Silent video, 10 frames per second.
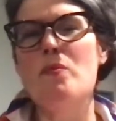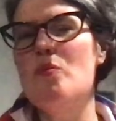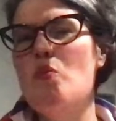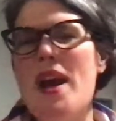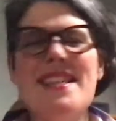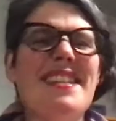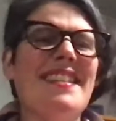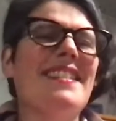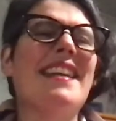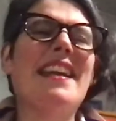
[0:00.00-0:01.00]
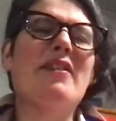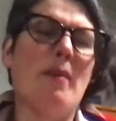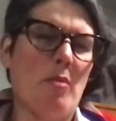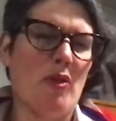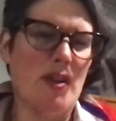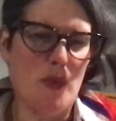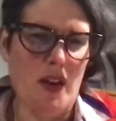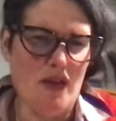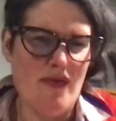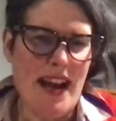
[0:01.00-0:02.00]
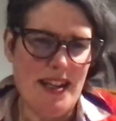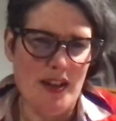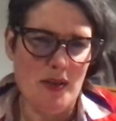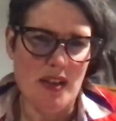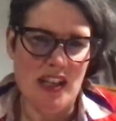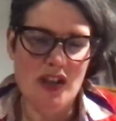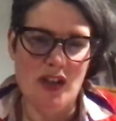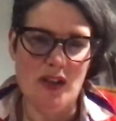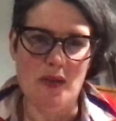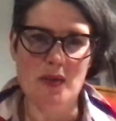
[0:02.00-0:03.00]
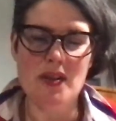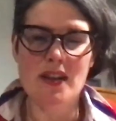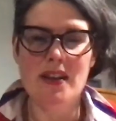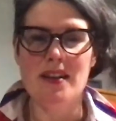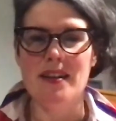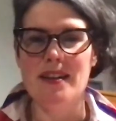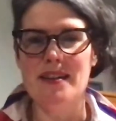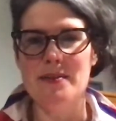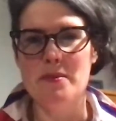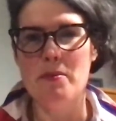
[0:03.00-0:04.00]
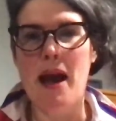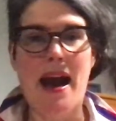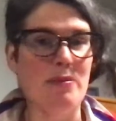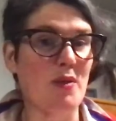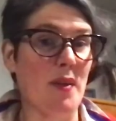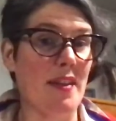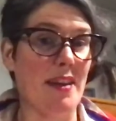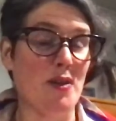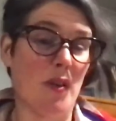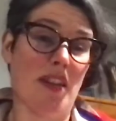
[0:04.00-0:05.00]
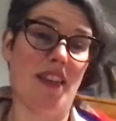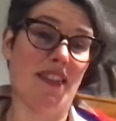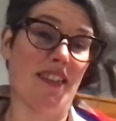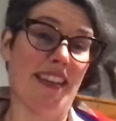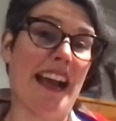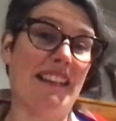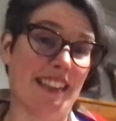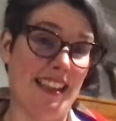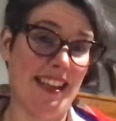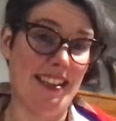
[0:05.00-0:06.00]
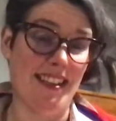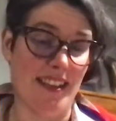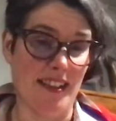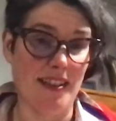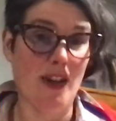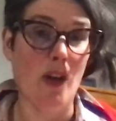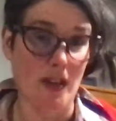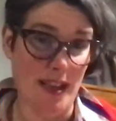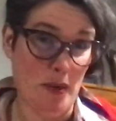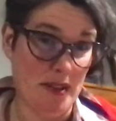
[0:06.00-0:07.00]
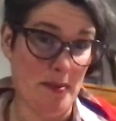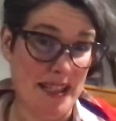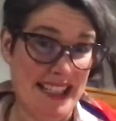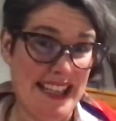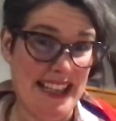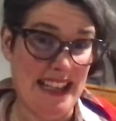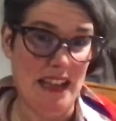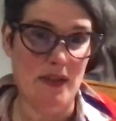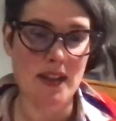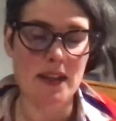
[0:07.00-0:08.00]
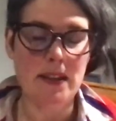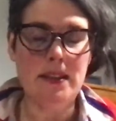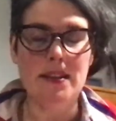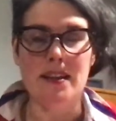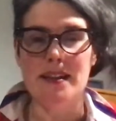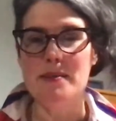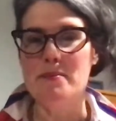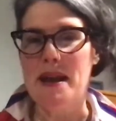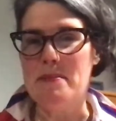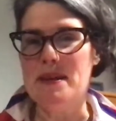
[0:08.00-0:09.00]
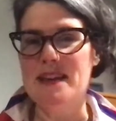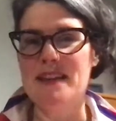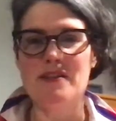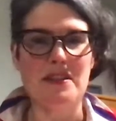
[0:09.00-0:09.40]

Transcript: waited to see if employees were going to raise those issues, um, perhaps when they're doing things like calculating holiday when somebody leaves, um, maybe giving